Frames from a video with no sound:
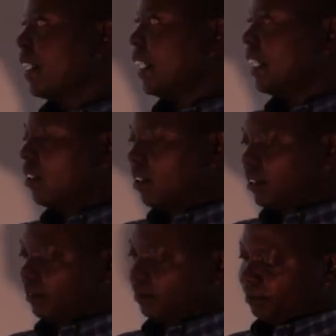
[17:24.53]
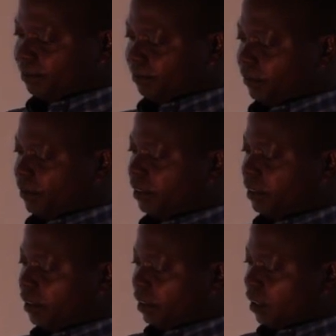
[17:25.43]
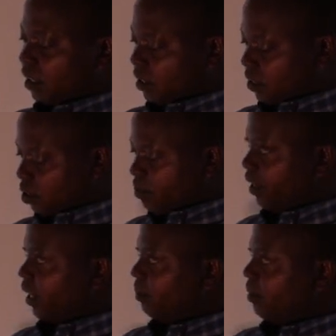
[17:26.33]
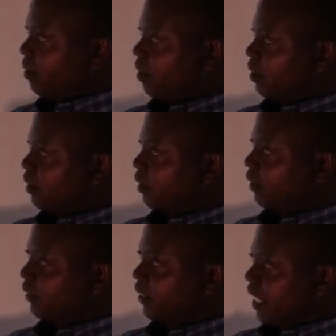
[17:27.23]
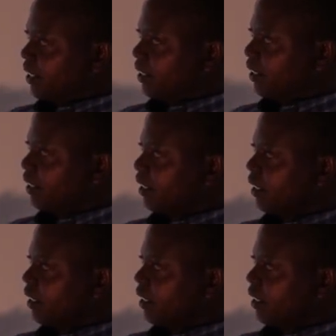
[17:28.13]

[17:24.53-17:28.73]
a candle should be able to light.